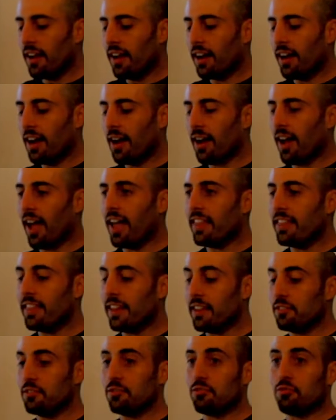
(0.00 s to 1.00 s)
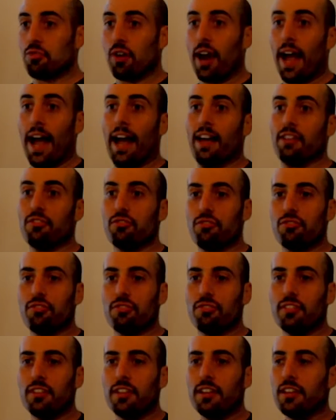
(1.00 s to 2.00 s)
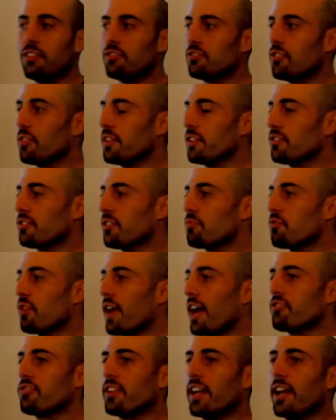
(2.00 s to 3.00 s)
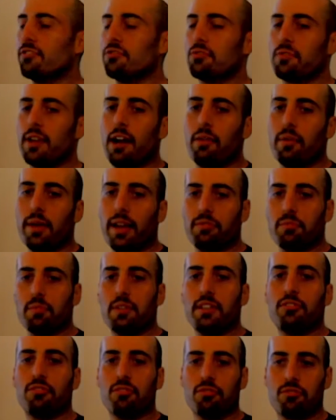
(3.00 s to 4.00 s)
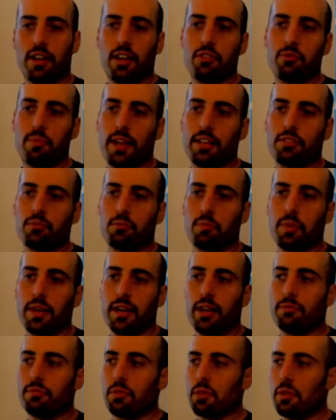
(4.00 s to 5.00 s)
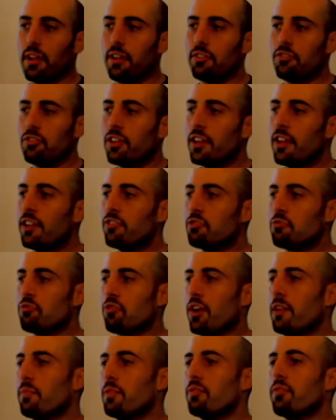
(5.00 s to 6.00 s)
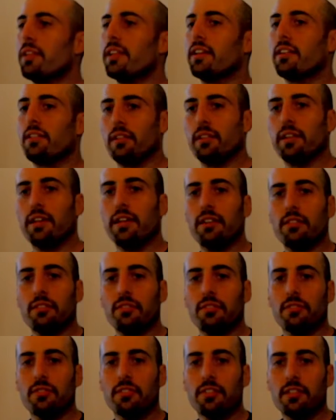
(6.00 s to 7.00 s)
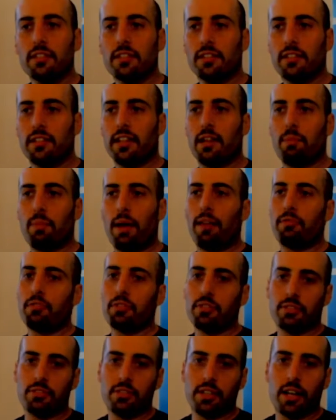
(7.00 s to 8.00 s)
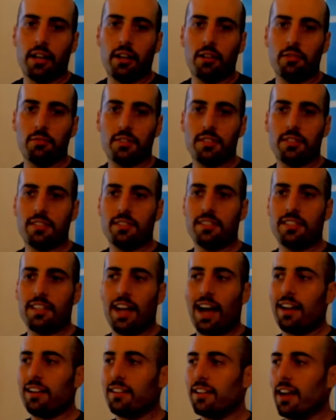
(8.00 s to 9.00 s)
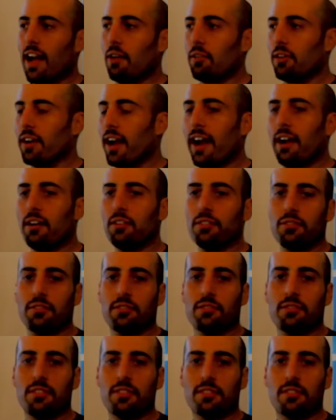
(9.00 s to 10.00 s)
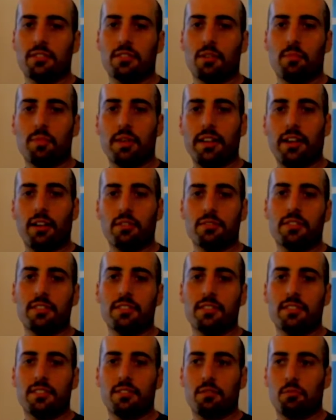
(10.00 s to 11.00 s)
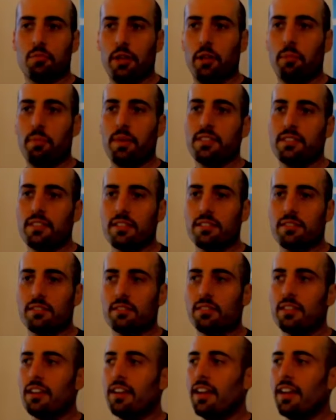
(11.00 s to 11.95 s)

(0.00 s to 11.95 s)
And then trash. So there's some trash cans throughout. We have some additional trash bags we'll bring out for lunch. Just try to be really courteous. Clean up after yourselves. This is not our house. This is somebody else's. It's a real business,